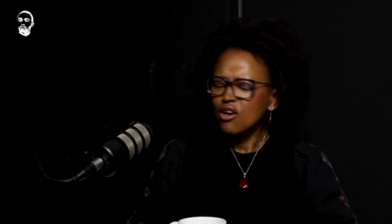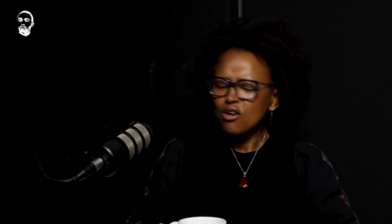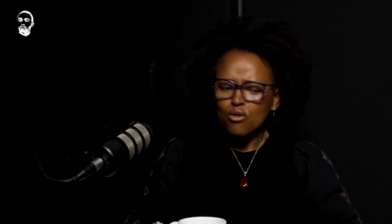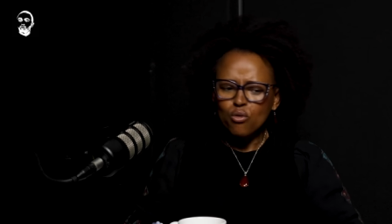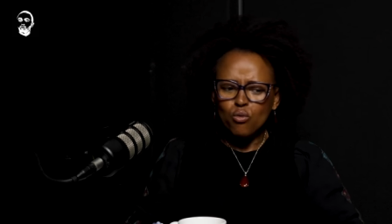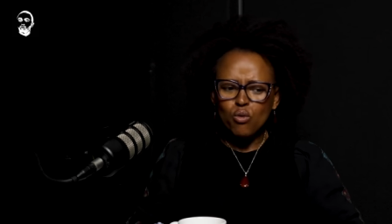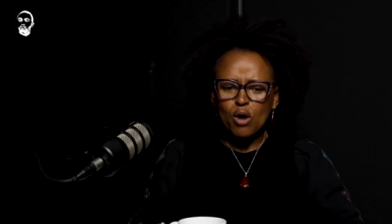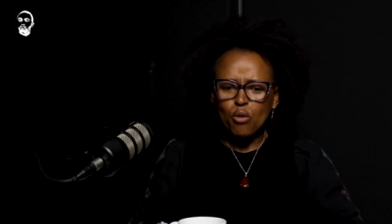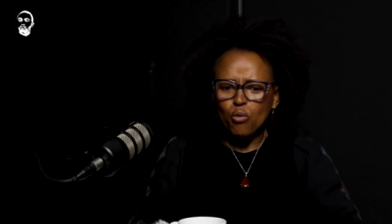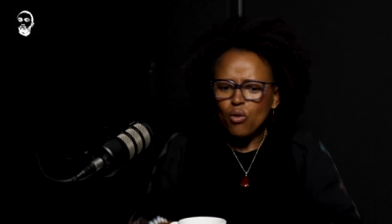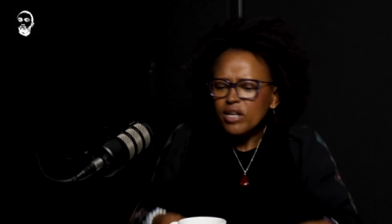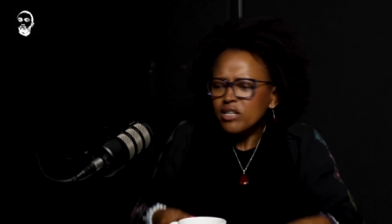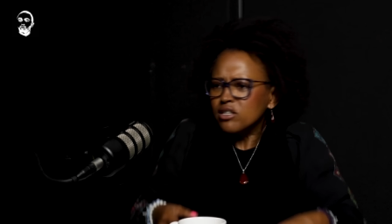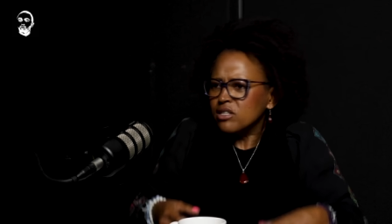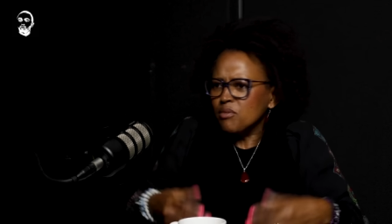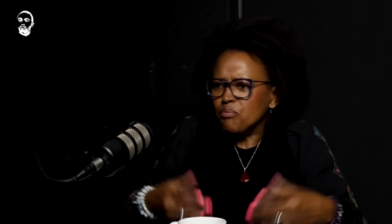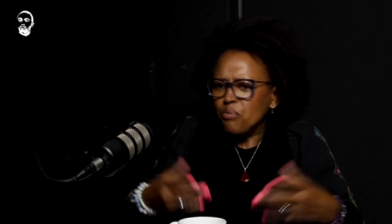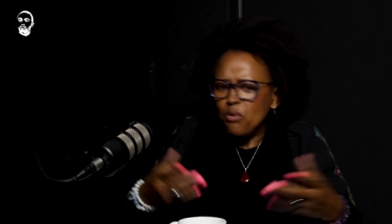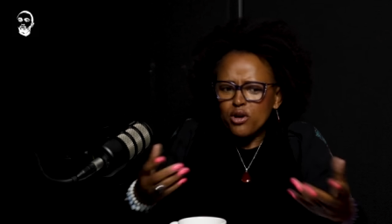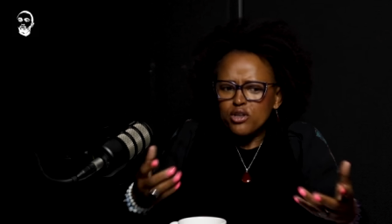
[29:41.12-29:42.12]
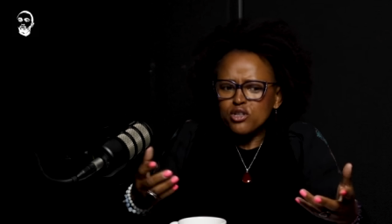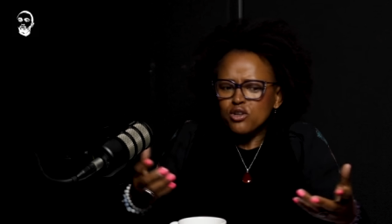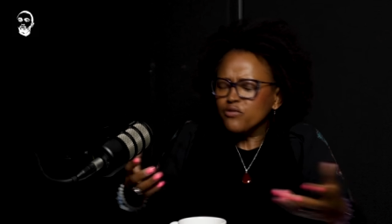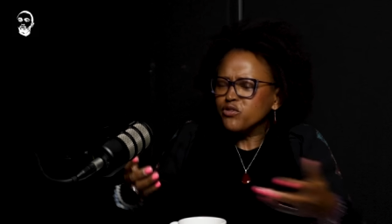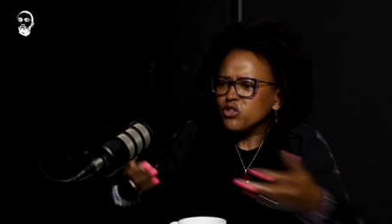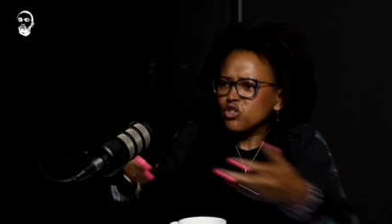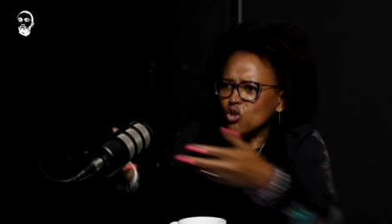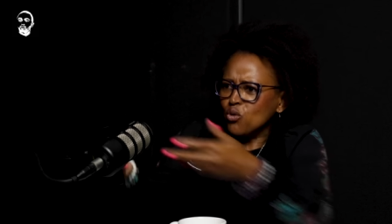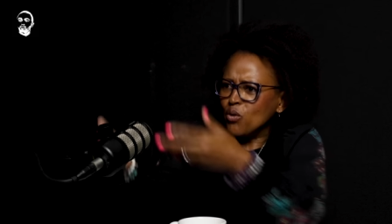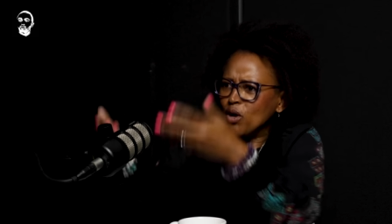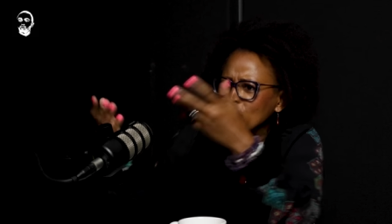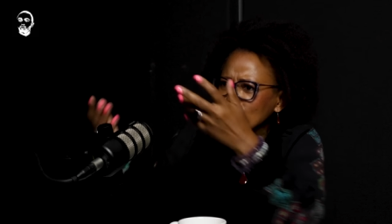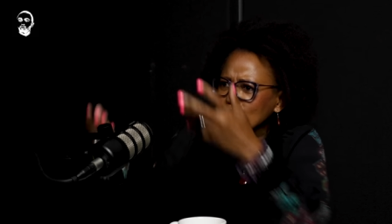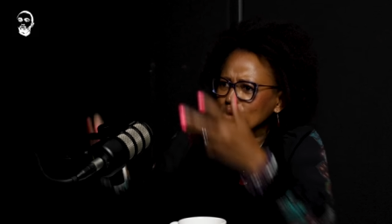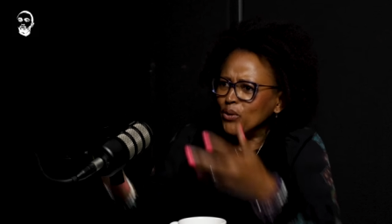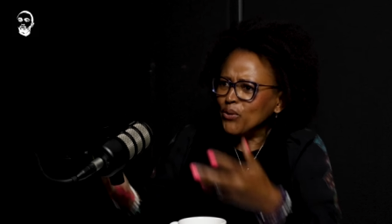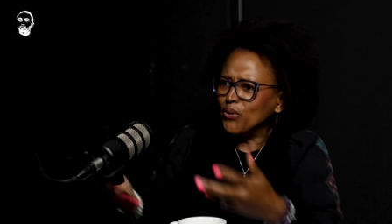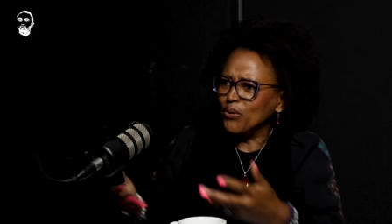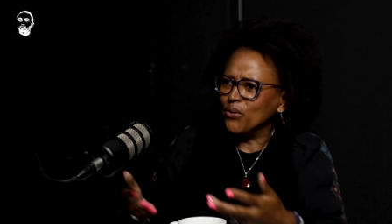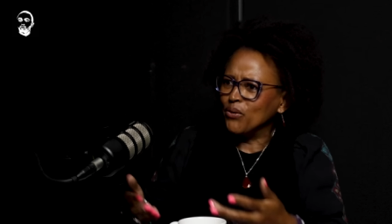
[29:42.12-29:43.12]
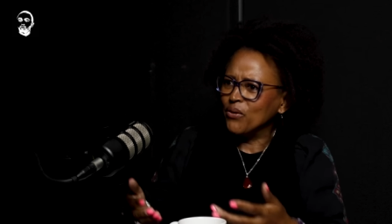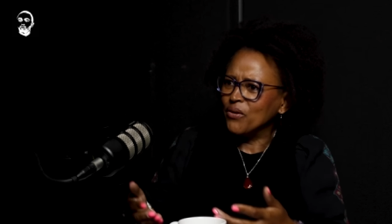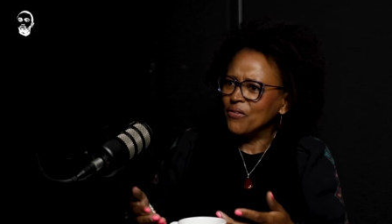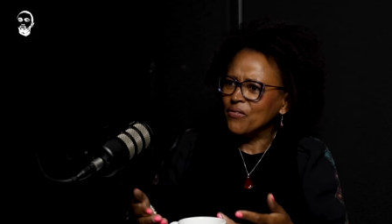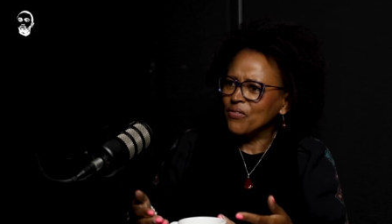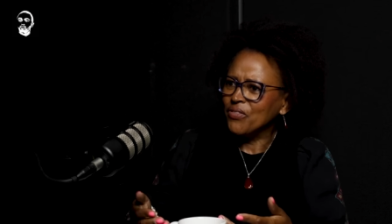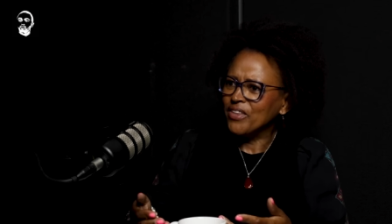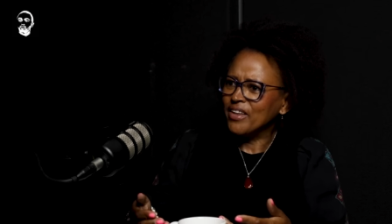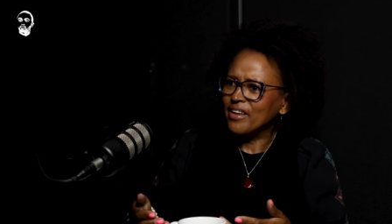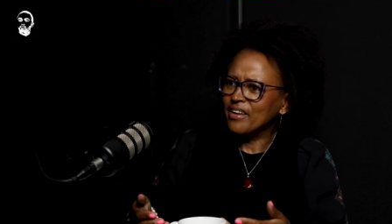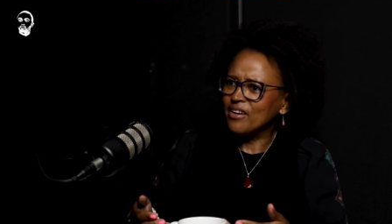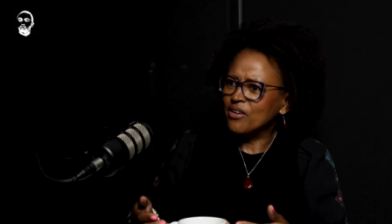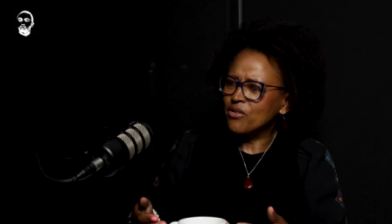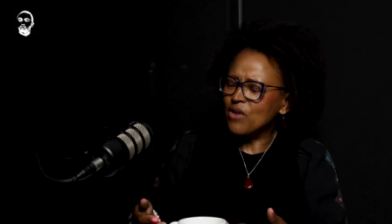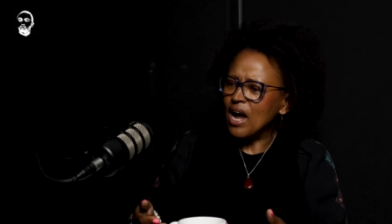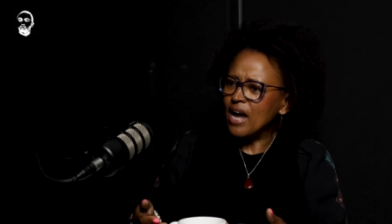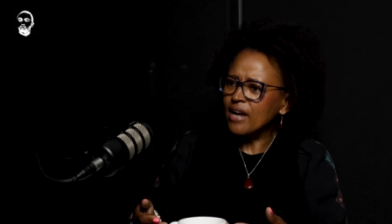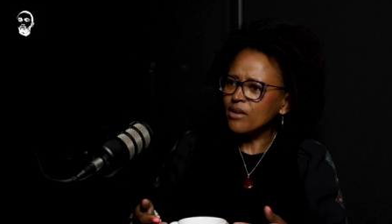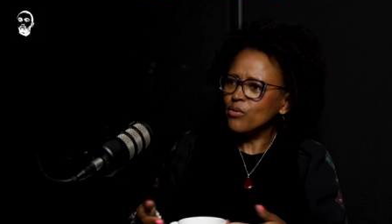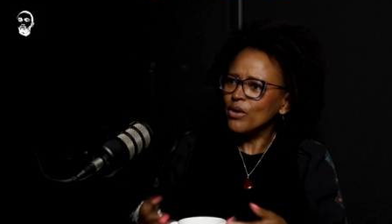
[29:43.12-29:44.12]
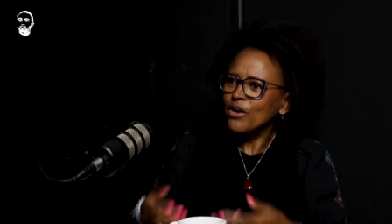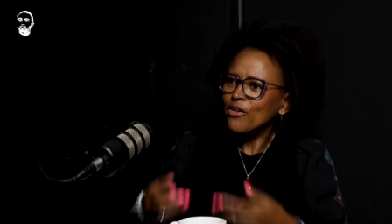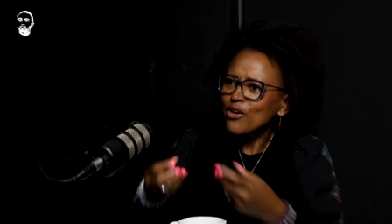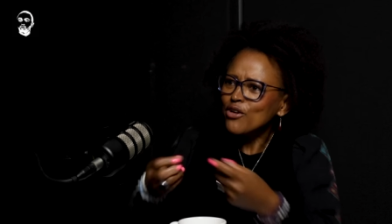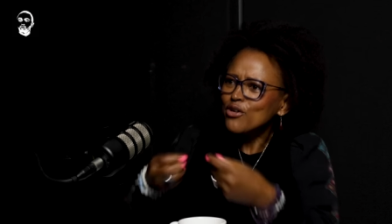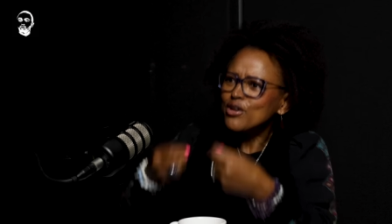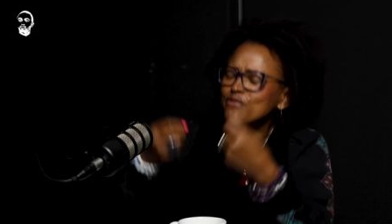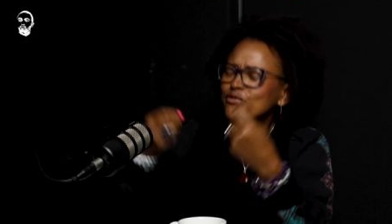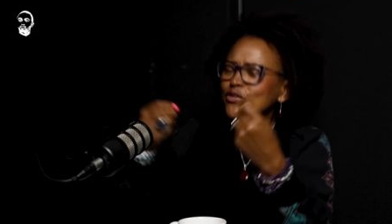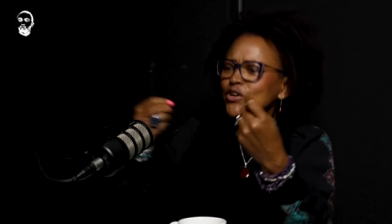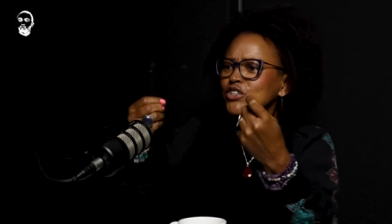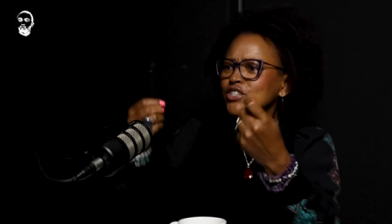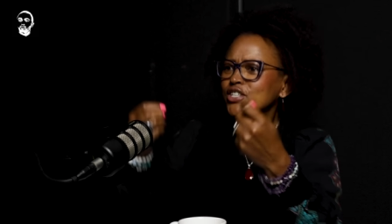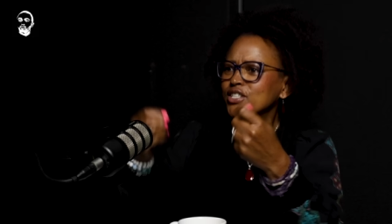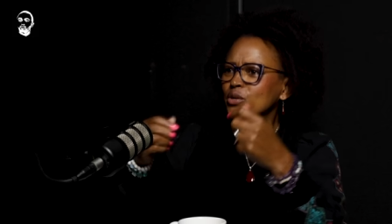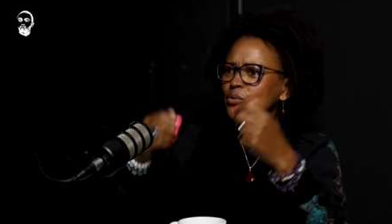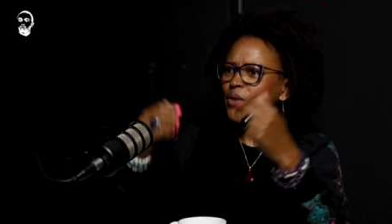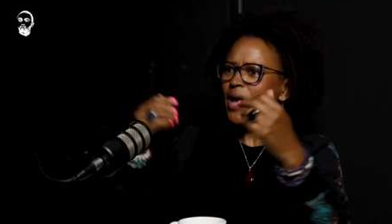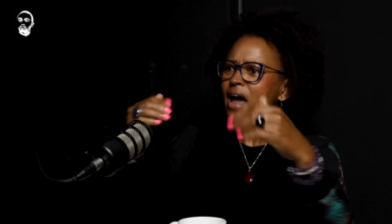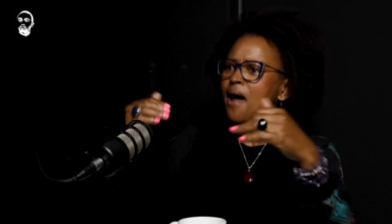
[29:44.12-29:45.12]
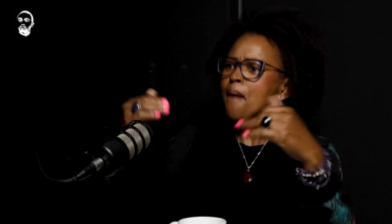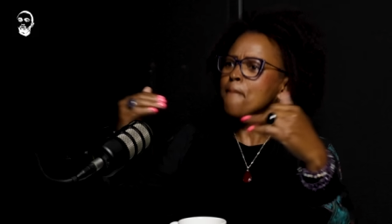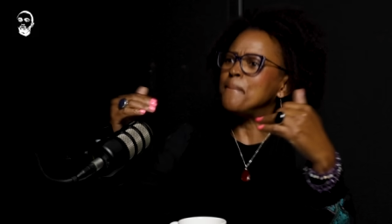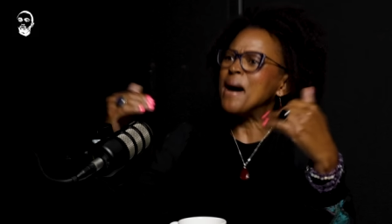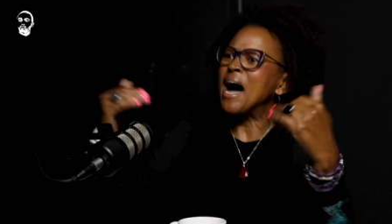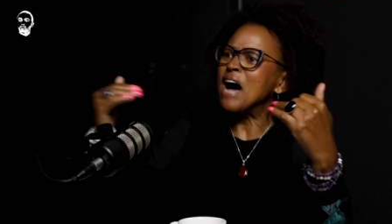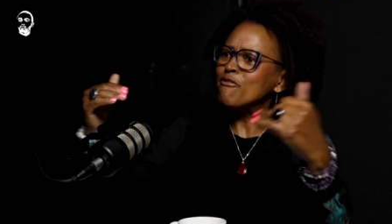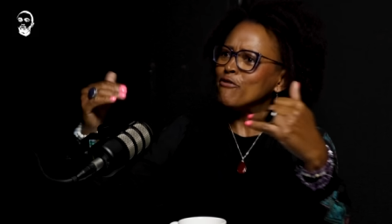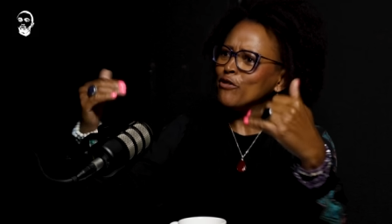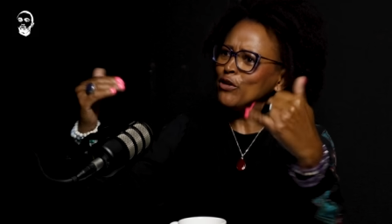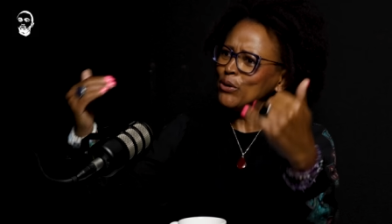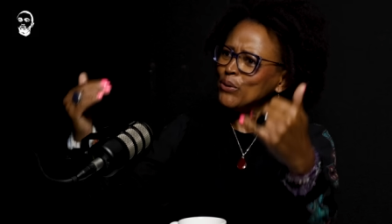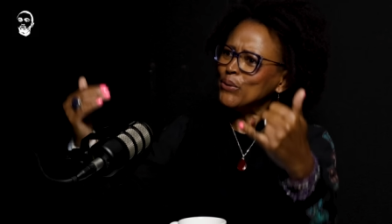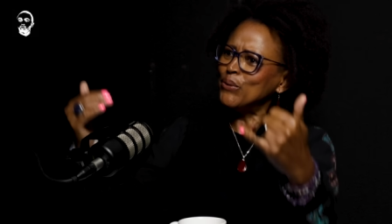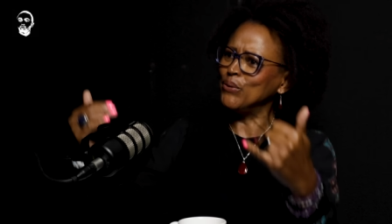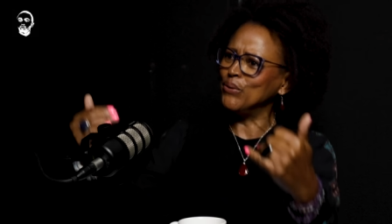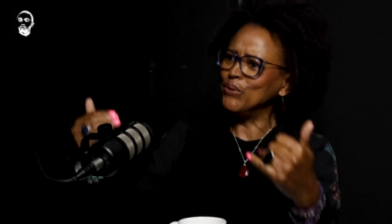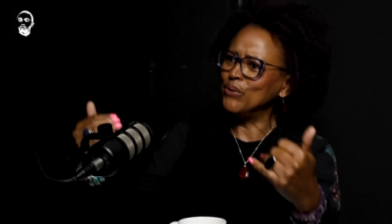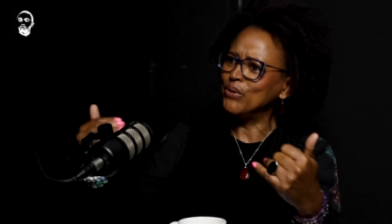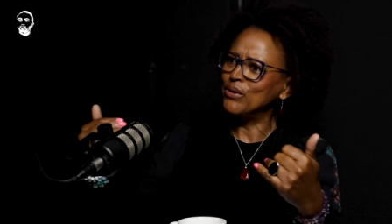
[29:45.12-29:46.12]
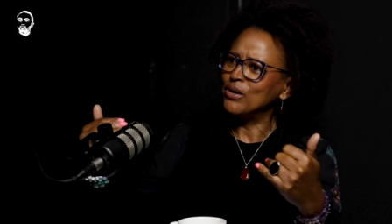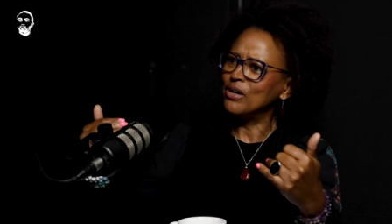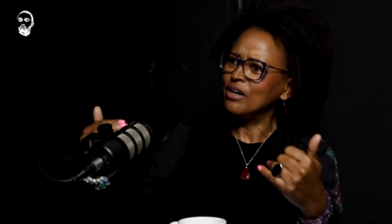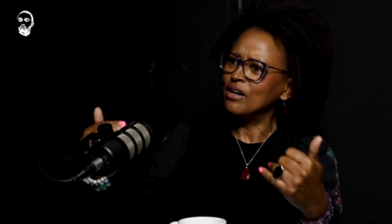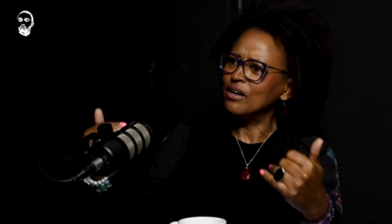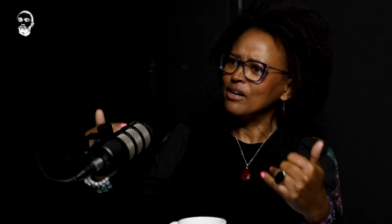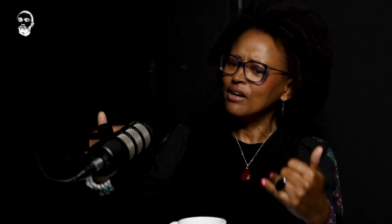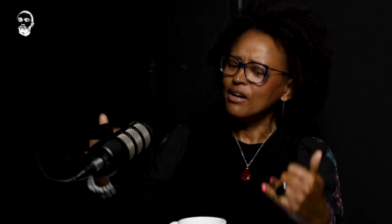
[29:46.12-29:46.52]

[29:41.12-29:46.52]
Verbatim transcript: Wh what's the point of suing you? Mm. Right? We're a university. We are above you. Yes.